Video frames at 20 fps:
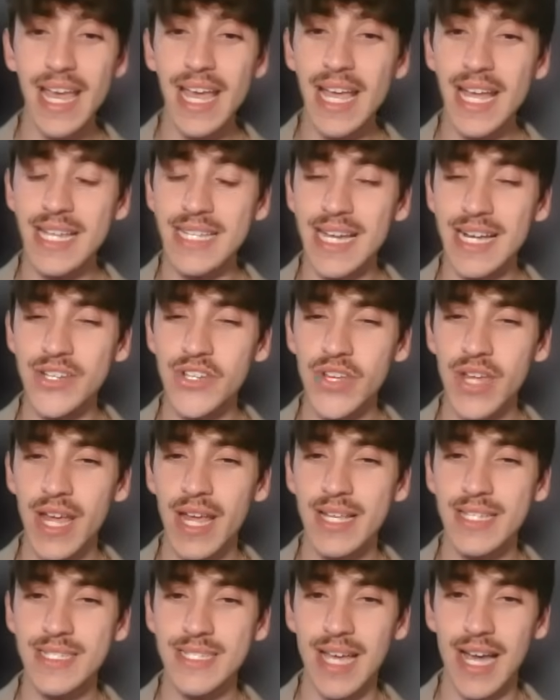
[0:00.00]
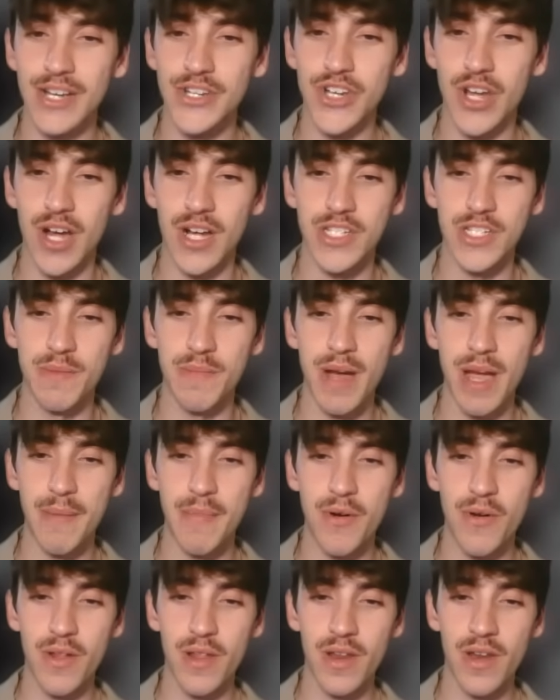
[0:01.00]
It's actually a Psyshock, so my
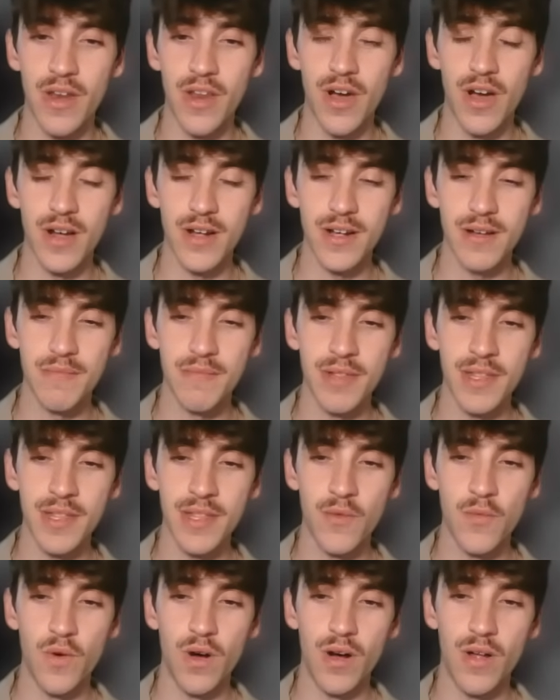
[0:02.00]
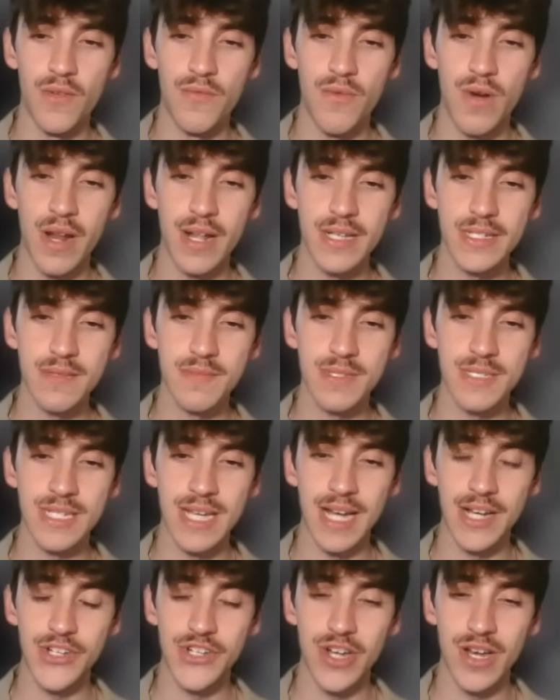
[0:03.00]
opponent not completely walled, running some
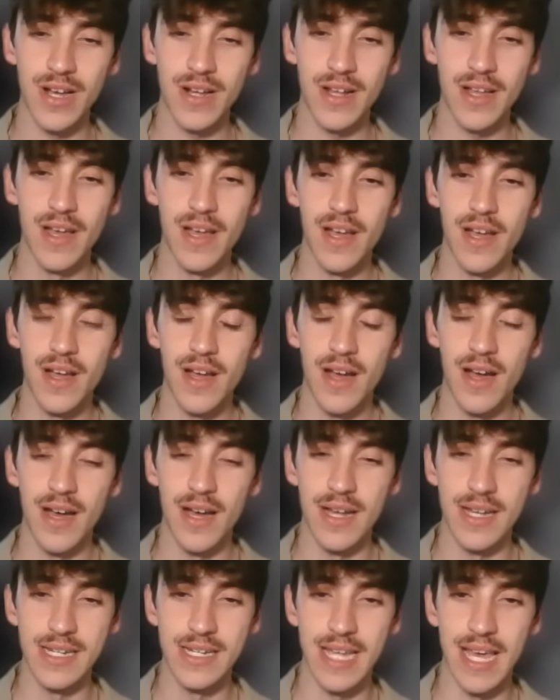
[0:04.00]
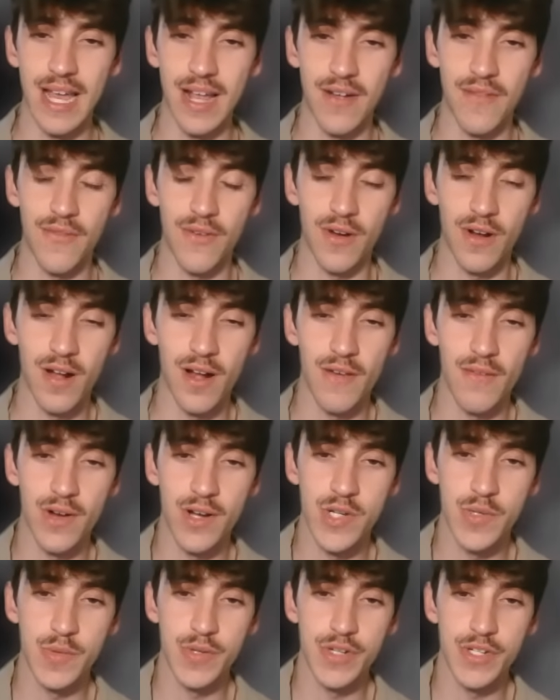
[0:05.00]
Psyshock tech for
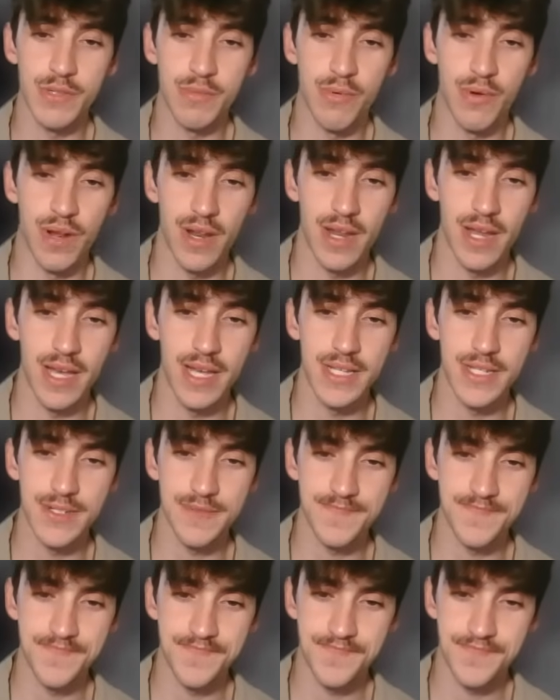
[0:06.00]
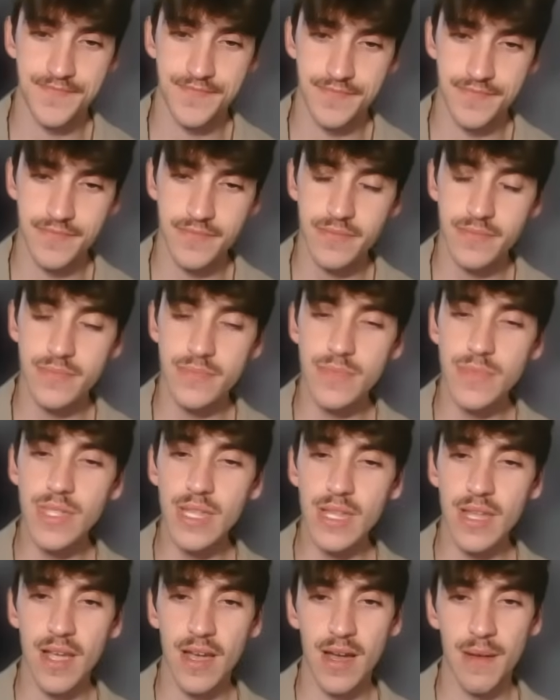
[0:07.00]
coverage, which is pretty nice.
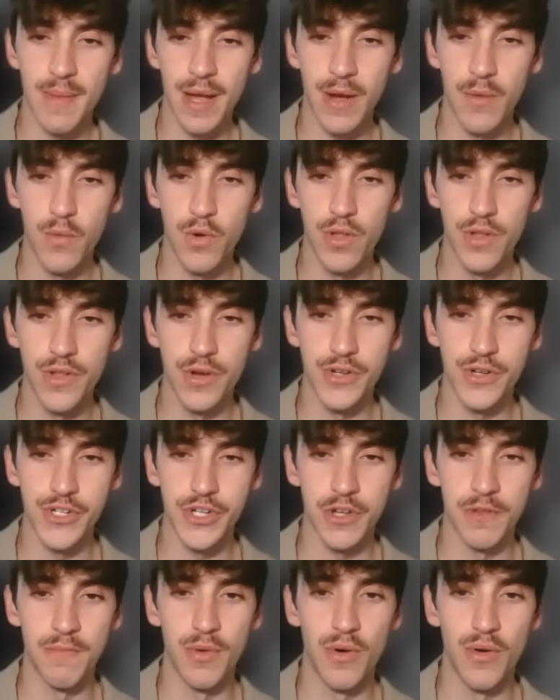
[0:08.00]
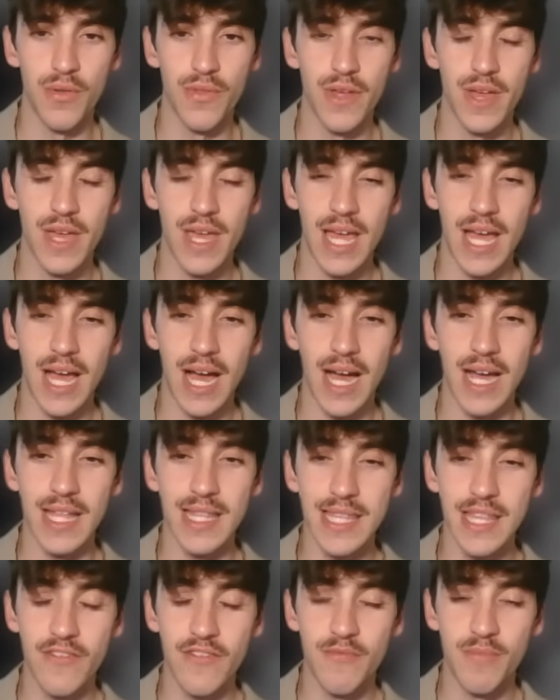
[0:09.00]
I will no shield both. I
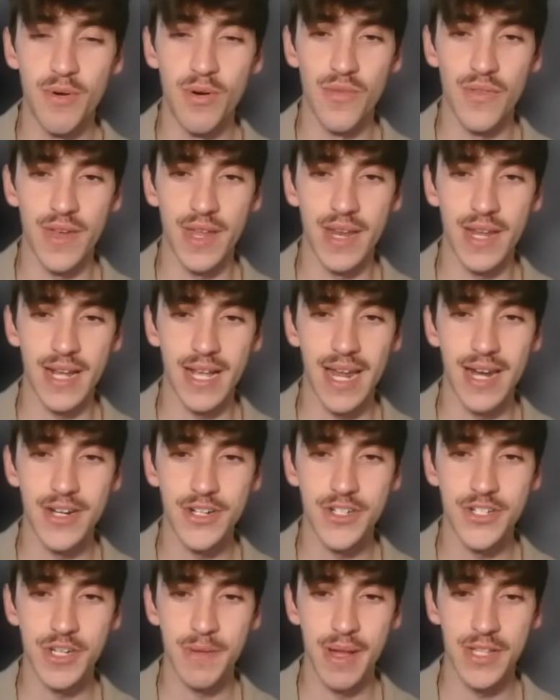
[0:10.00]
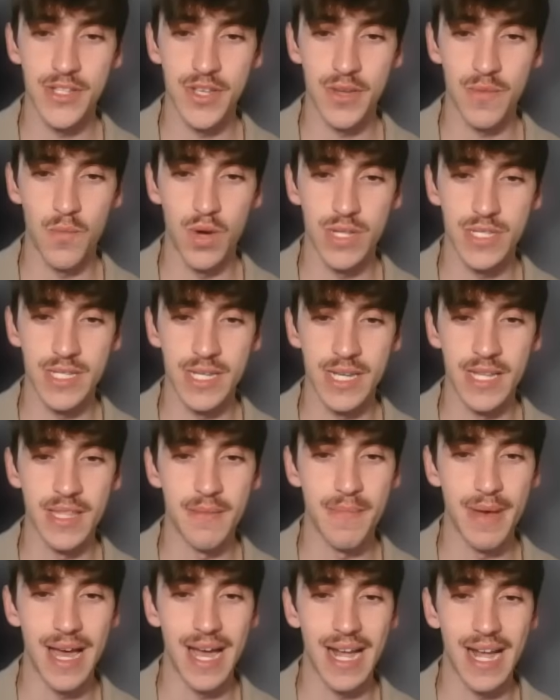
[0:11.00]
live both, and it kind of just depends on what's in the
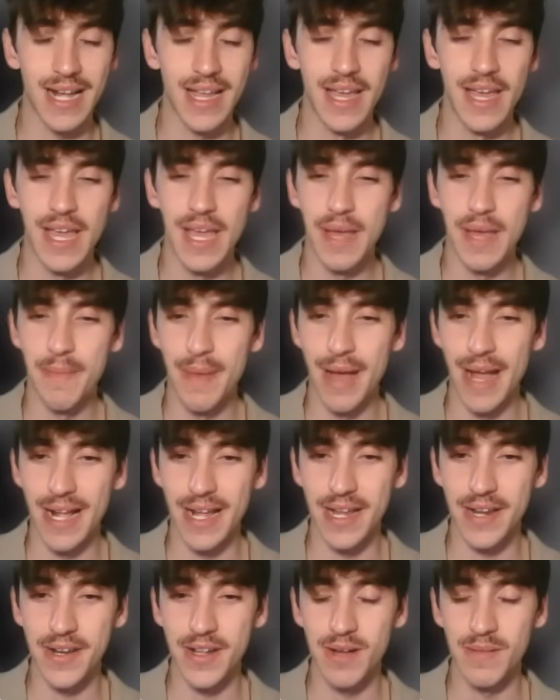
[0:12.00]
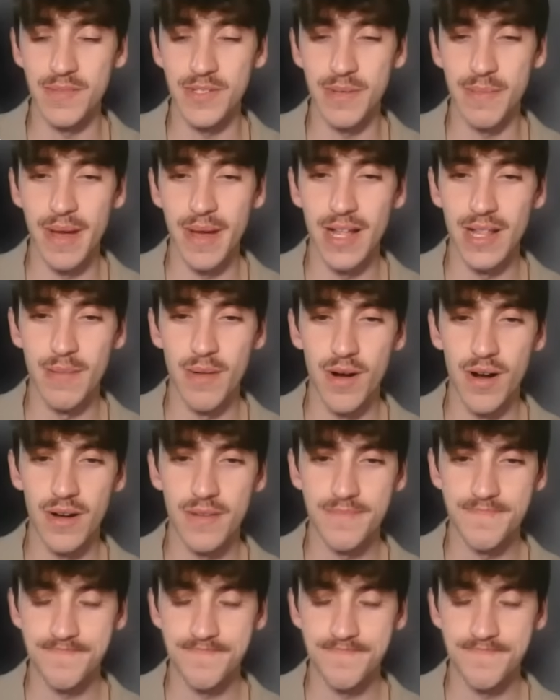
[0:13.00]
back. Back in comes the Malamar.